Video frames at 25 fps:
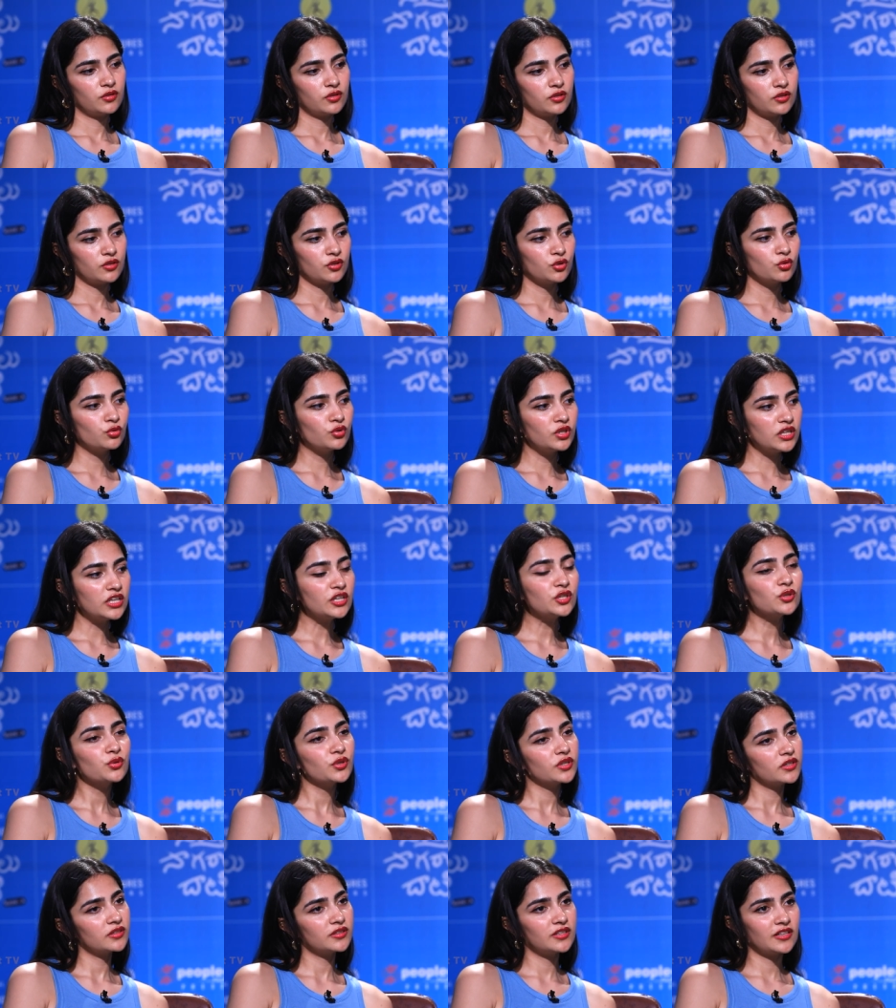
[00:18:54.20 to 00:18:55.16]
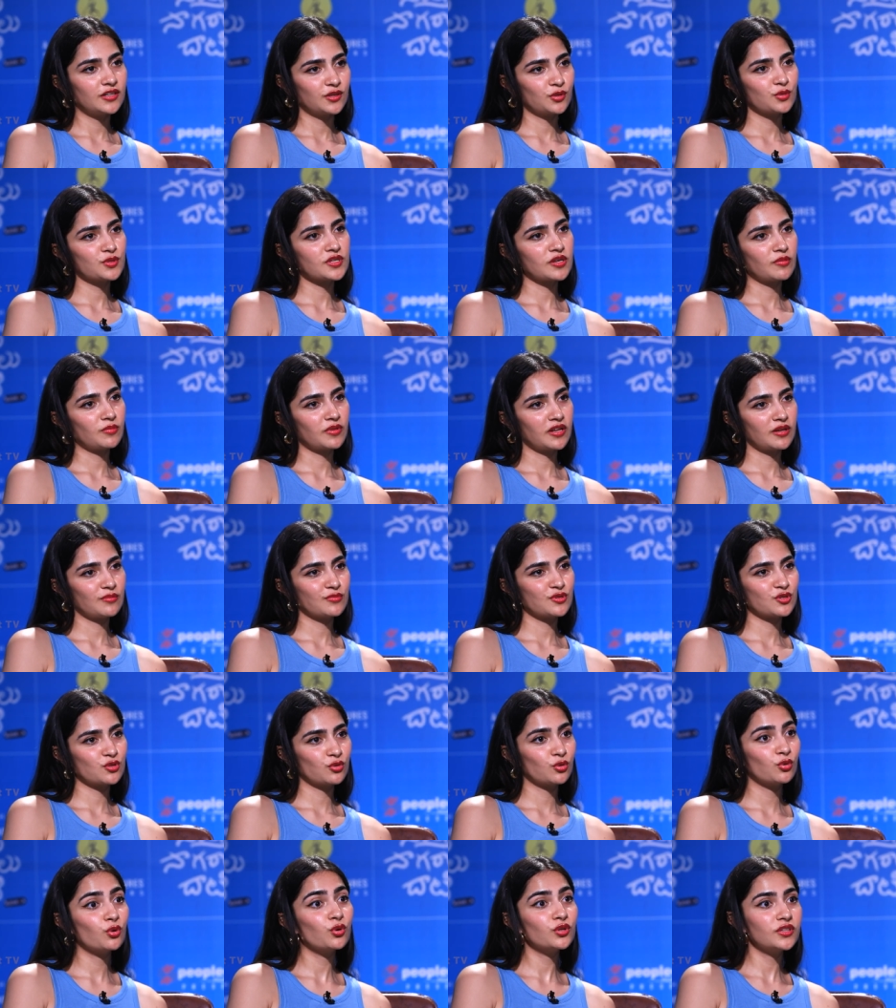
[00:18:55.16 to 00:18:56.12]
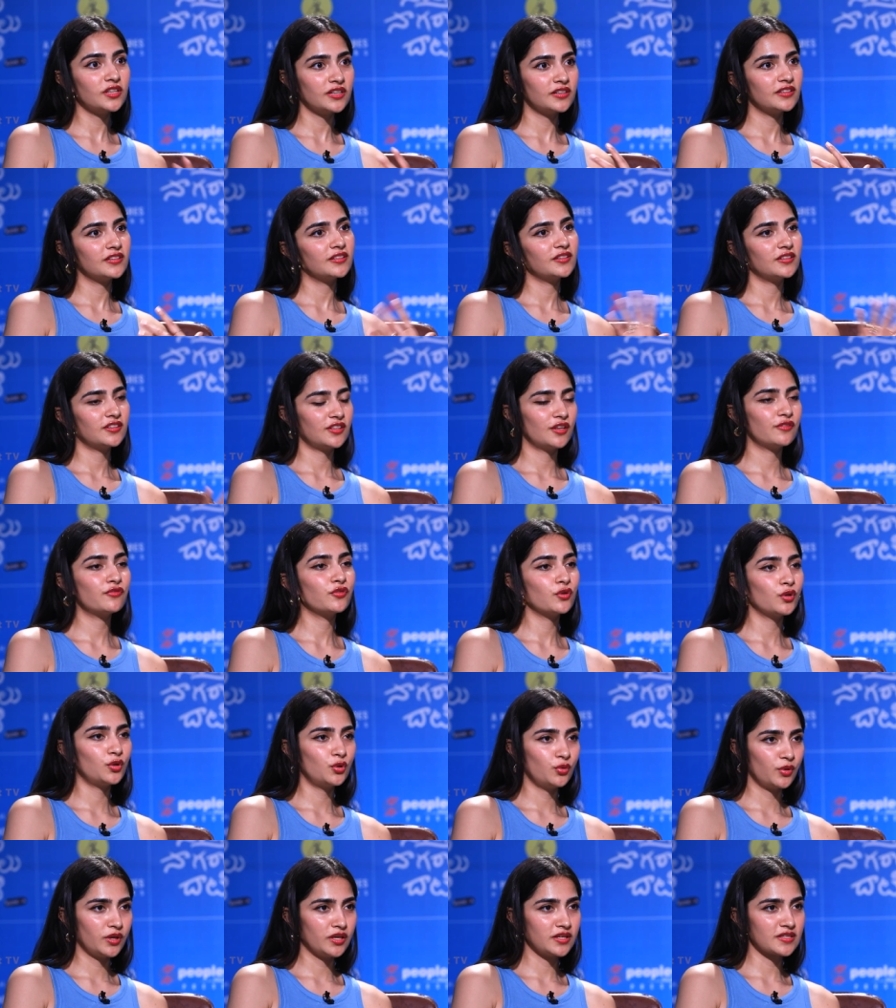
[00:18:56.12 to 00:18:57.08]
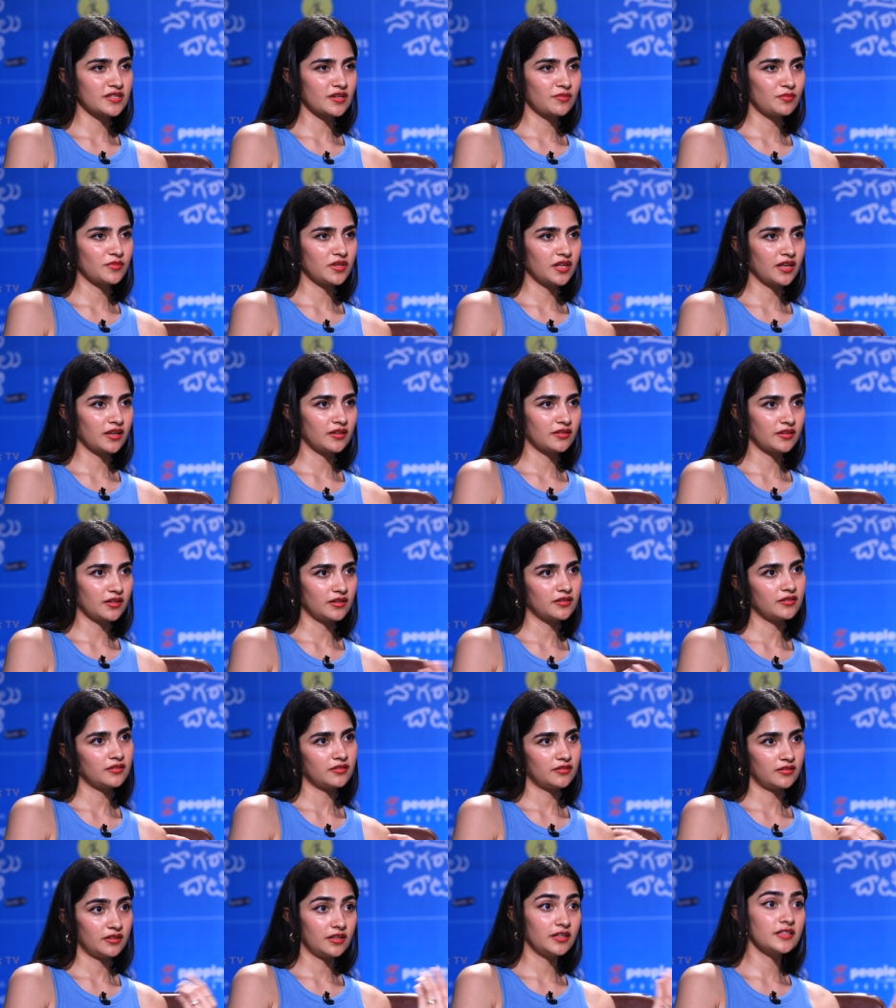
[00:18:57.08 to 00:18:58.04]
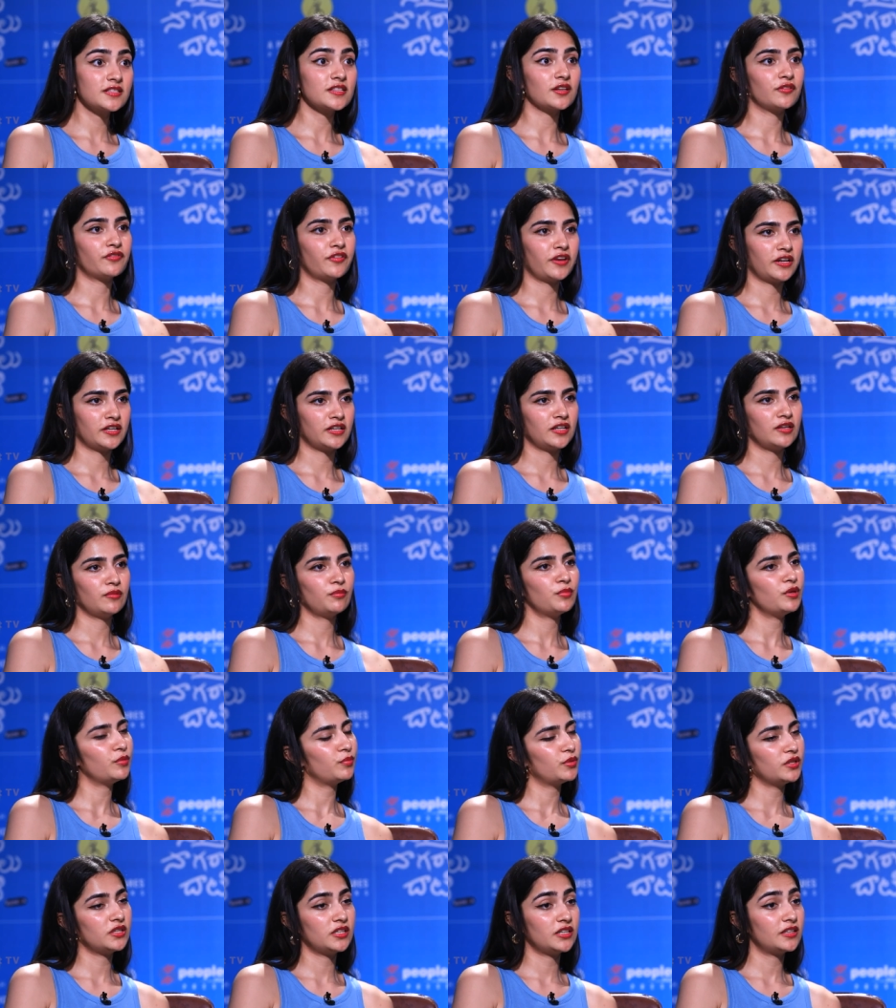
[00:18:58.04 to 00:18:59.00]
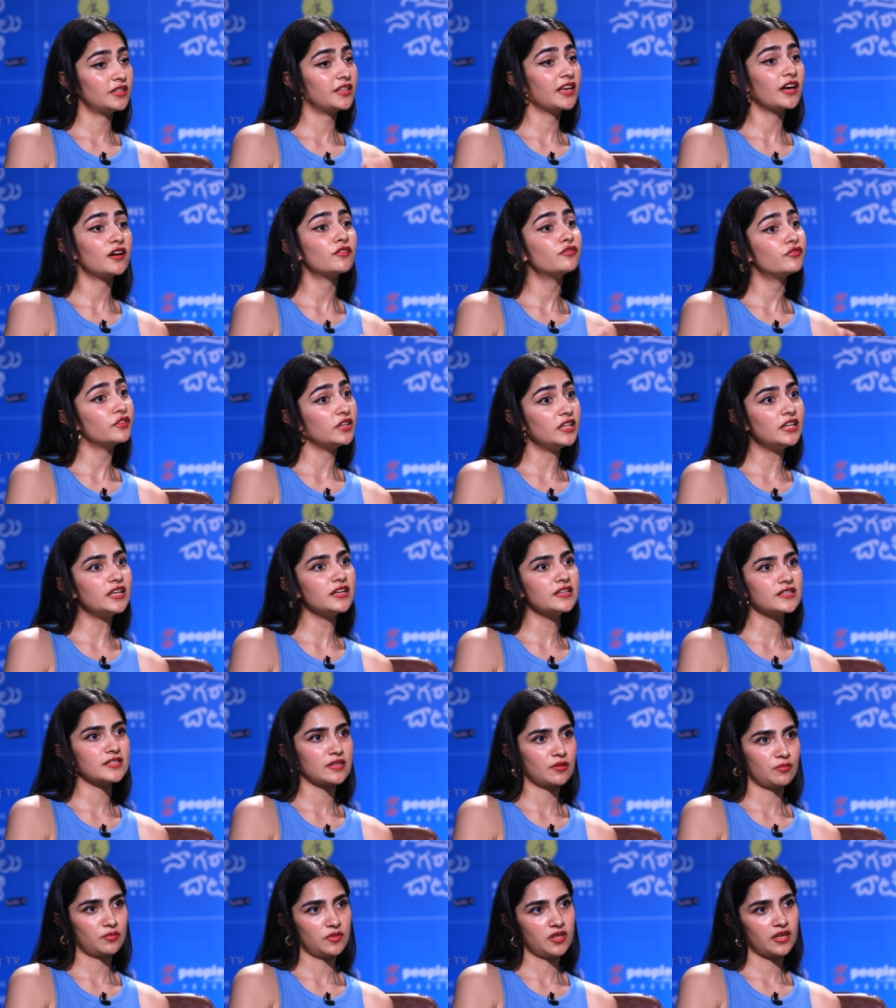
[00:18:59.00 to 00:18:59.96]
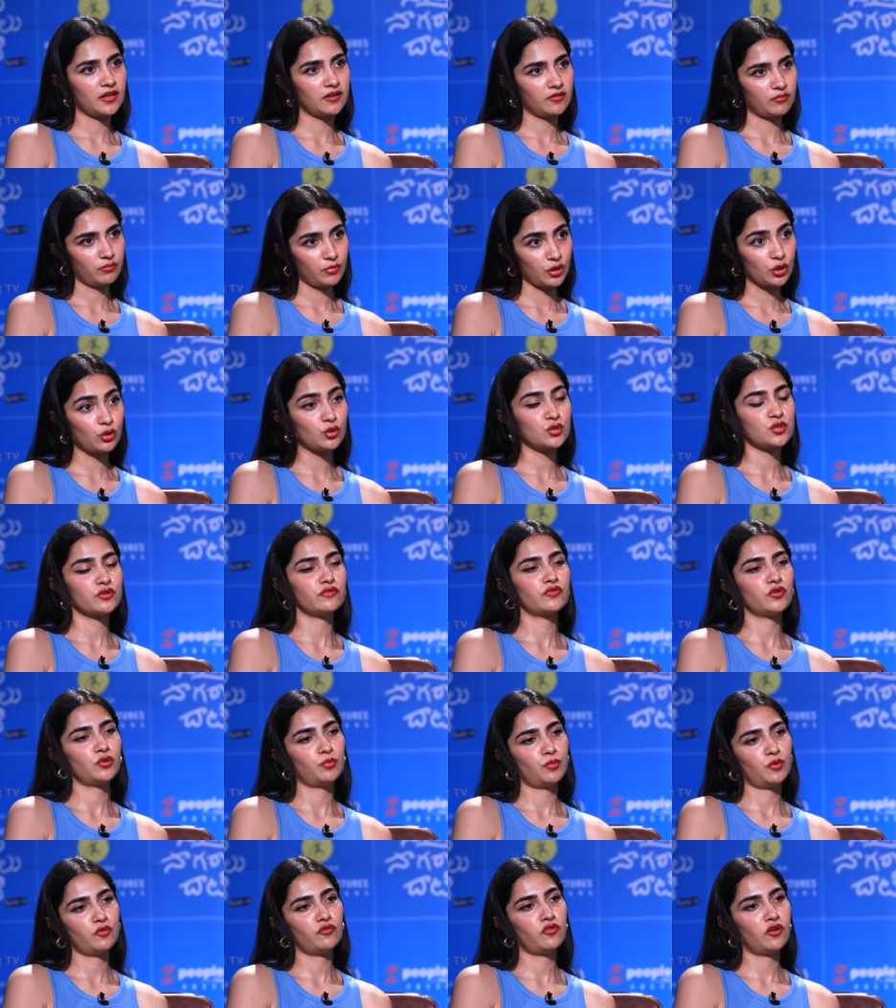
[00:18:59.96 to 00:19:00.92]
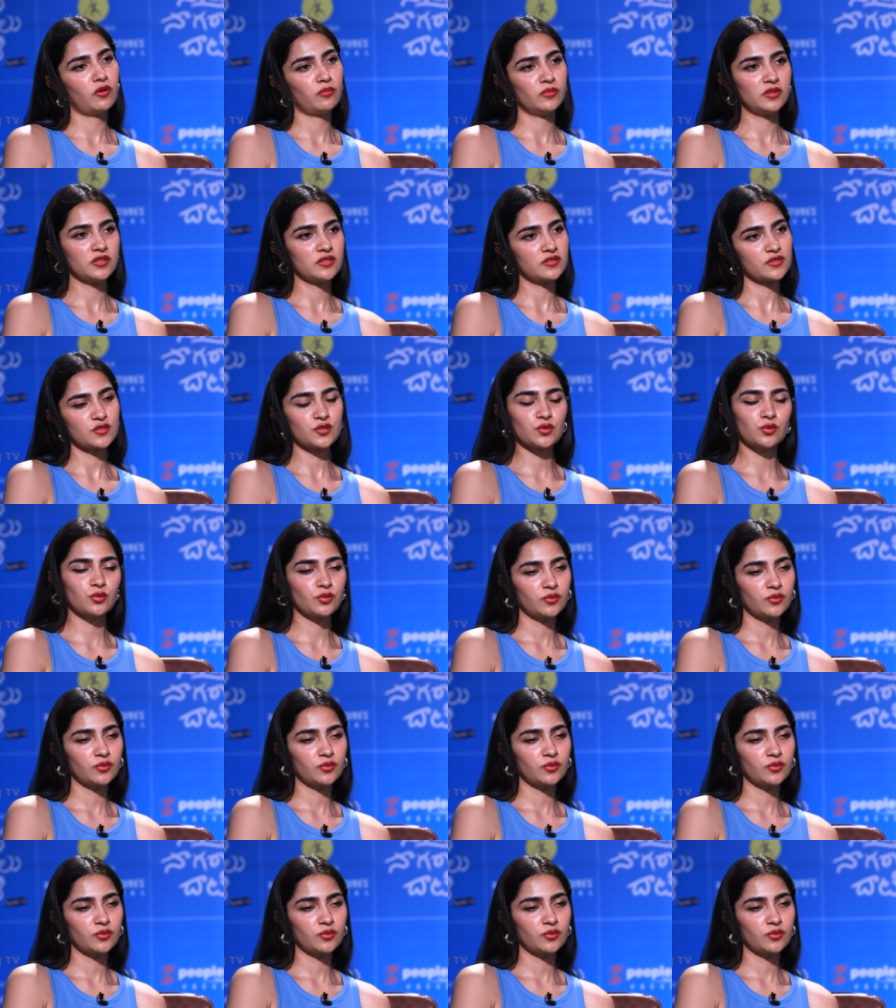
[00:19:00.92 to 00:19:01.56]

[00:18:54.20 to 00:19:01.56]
you need to hear that, no, sometimes to know that if you're doing something that it's affecting people, that they are feeling something because of your performance. So